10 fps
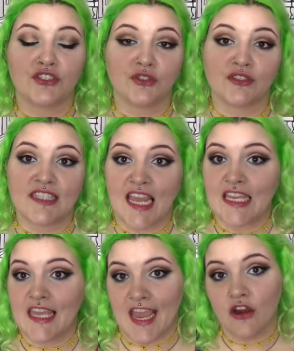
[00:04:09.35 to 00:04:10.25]
to
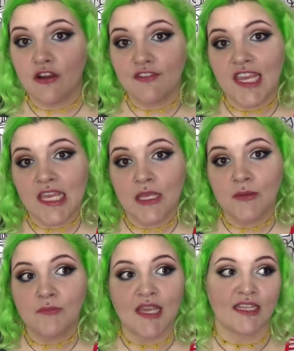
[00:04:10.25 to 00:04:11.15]
take care of
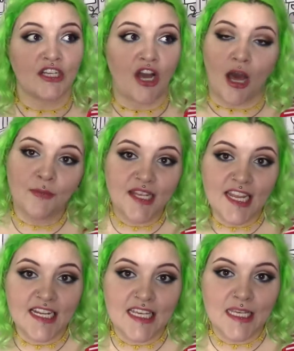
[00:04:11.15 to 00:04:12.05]
him and
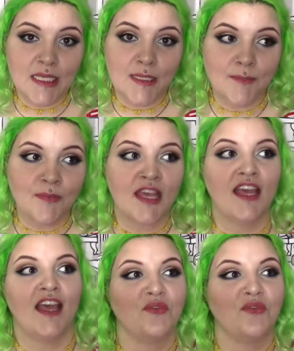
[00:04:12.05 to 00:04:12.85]
accommodate him,